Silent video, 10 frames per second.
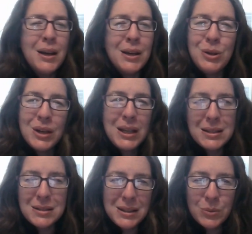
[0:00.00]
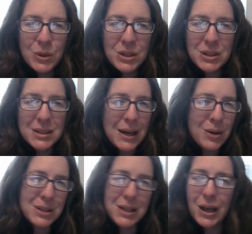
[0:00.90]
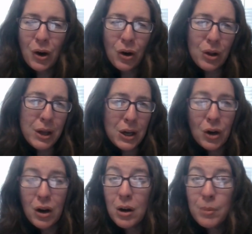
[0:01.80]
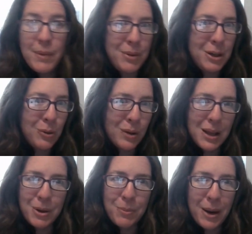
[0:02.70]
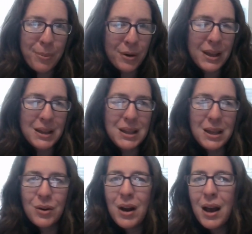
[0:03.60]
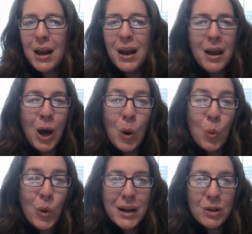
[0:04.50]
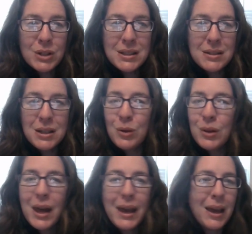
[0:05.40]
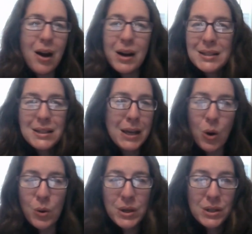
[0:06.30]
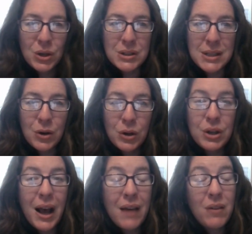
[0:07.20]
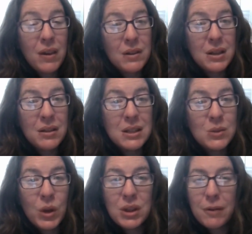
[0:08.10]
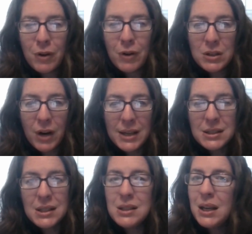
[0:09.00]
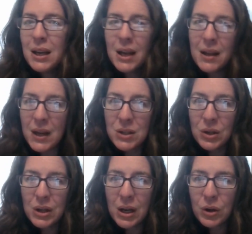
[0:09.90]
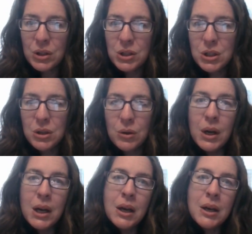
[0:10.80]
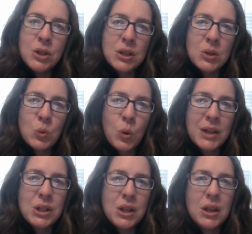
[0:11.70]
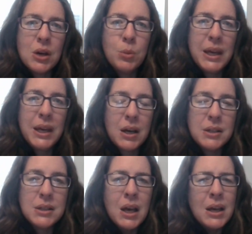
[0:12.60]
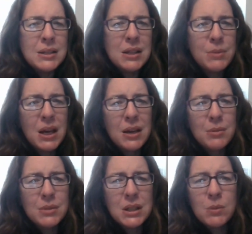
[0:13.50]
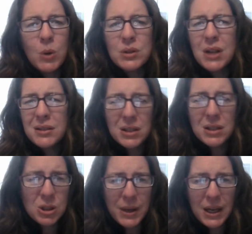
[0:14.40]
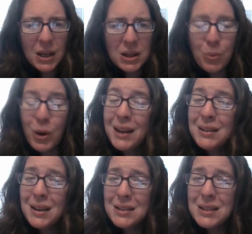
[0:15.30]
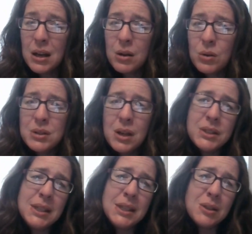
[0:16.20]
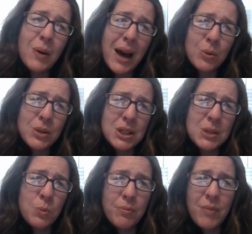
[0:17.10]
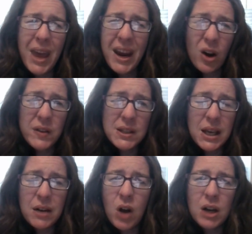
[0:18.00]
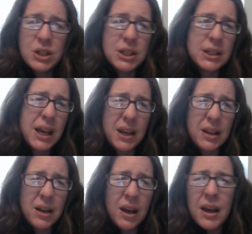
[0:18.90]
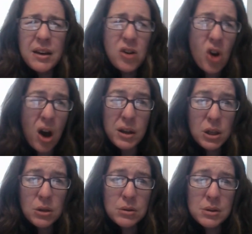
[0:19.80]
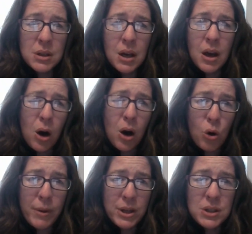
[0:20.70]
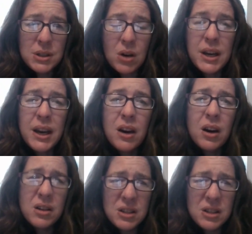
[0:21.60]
You can easily switch this out to like a garlic and herb, maybe do a lemon pepper like the other night, whatever seasoning you like. Honestly, it always turns out good. I've even done this with the French fry seasoning, and that turned out good too. Just watch it though, because sometimes the smoked sausage, depending on the brand, does get a little salty. So I would just err on the side of caution and not use a whole bunch of salt here.